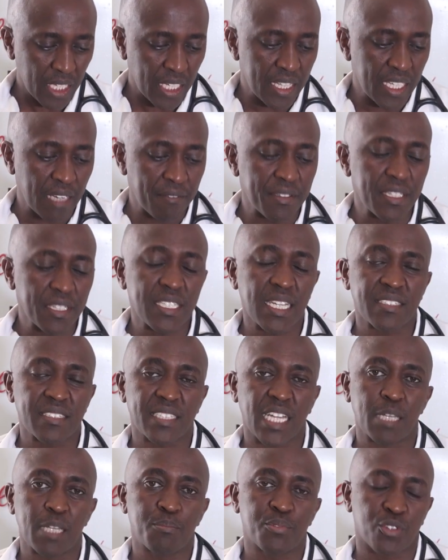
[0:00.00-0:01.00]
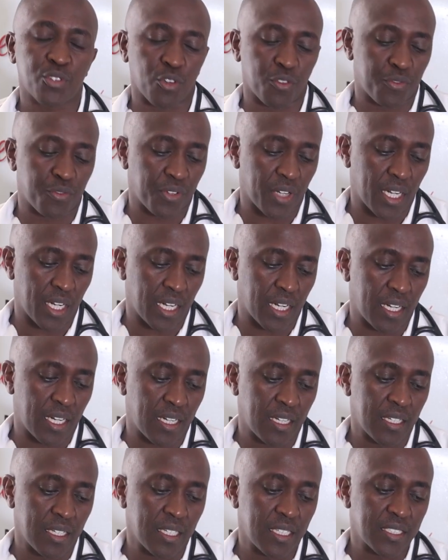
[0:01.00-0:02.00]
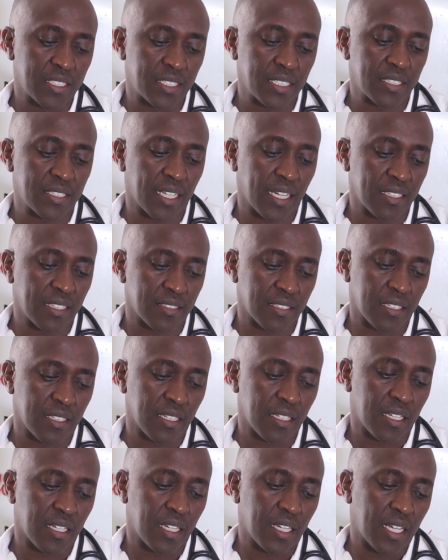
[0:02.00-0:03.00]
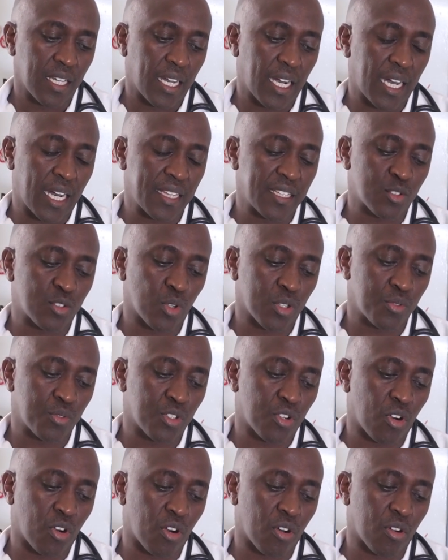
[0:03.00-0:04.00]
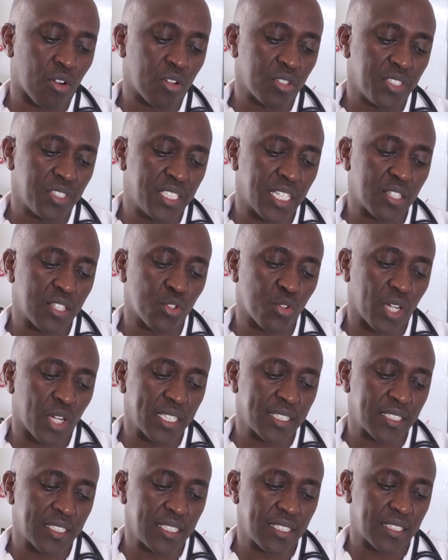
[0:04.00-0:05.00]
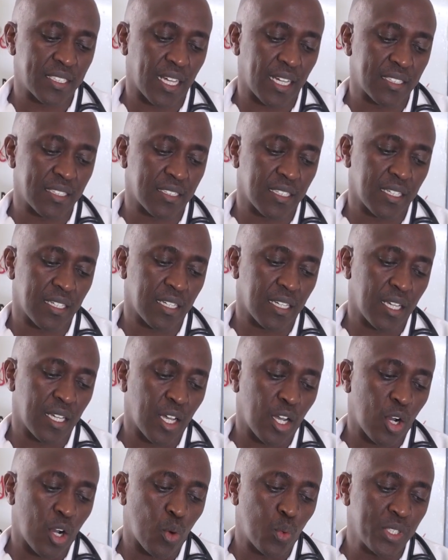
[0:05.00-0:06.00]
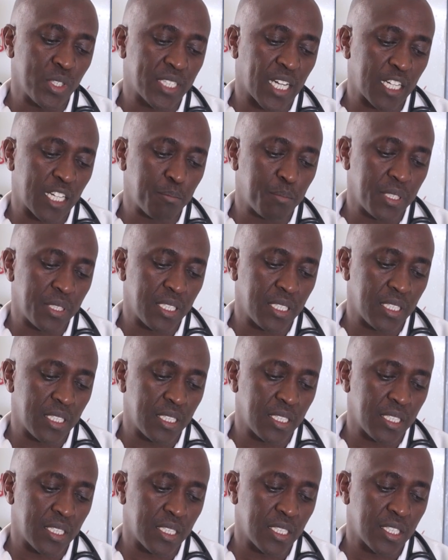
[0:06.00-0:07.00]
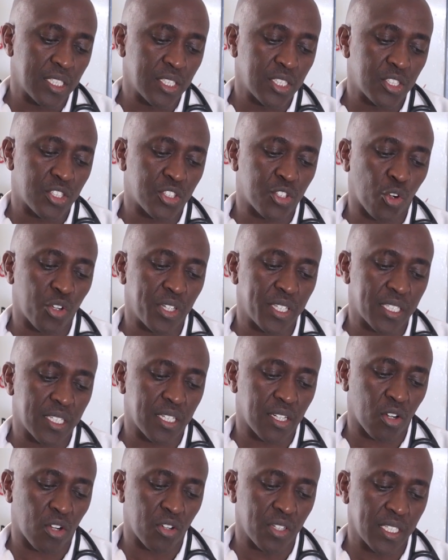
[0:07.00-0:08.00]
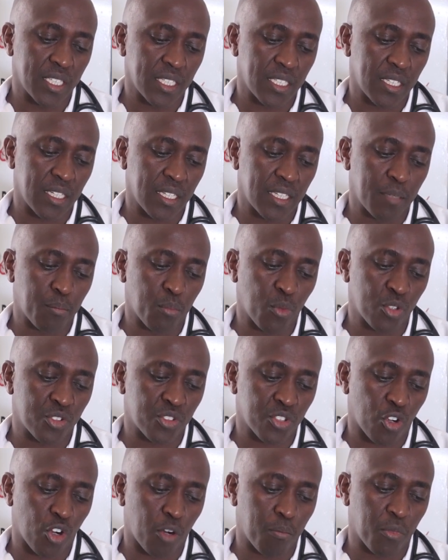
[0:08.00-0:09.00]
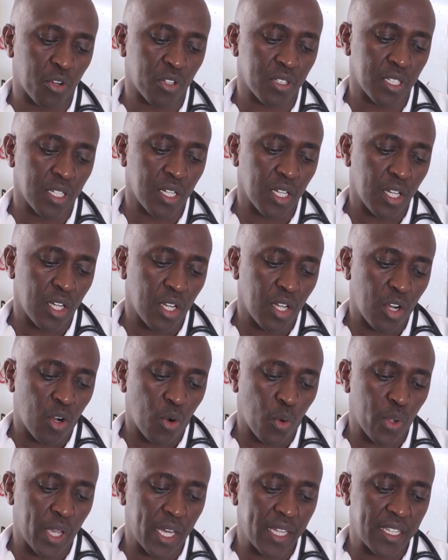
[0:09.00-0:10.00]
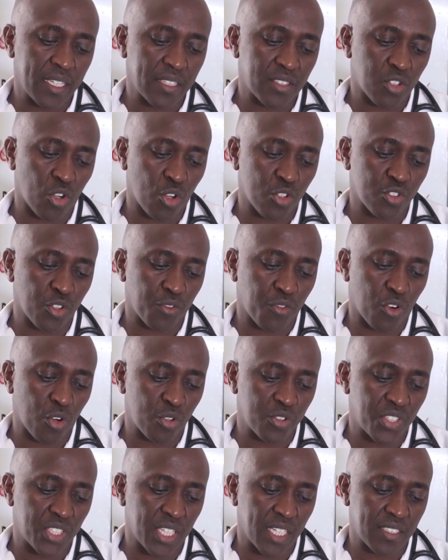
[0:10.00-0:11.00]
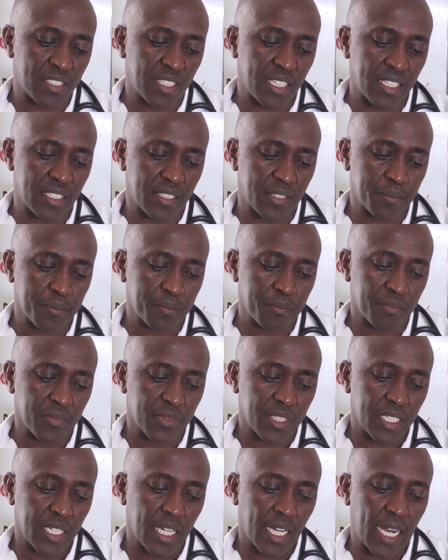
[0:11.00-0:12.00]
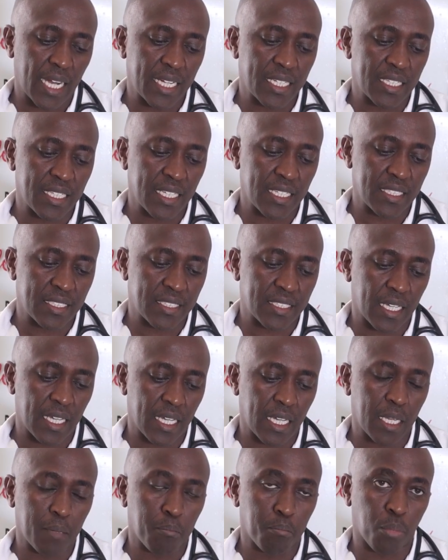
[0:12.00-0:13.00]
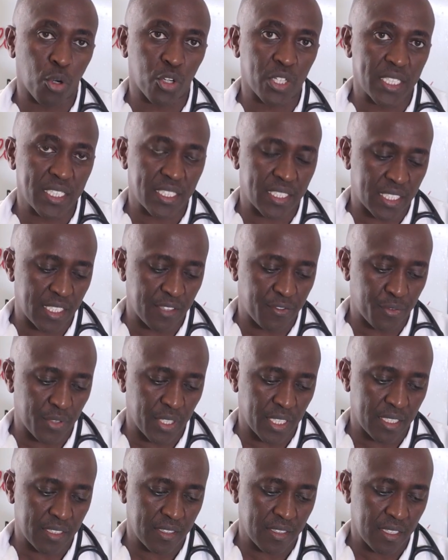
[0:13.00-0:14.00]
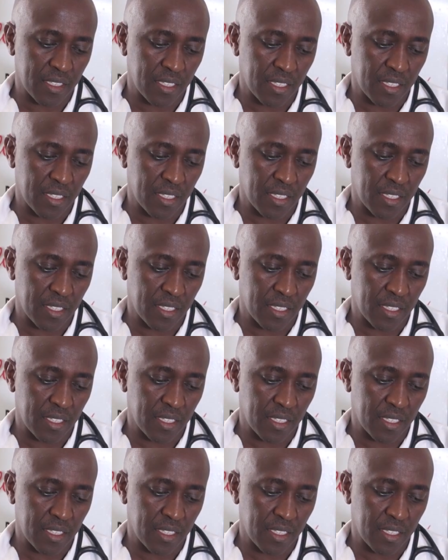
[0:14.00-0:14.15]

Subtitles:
There are various types of seizures. This is what we call generalized seizures, which can be tonic-clonic, the most common, where there is loss of consciousness and there is body stiffness,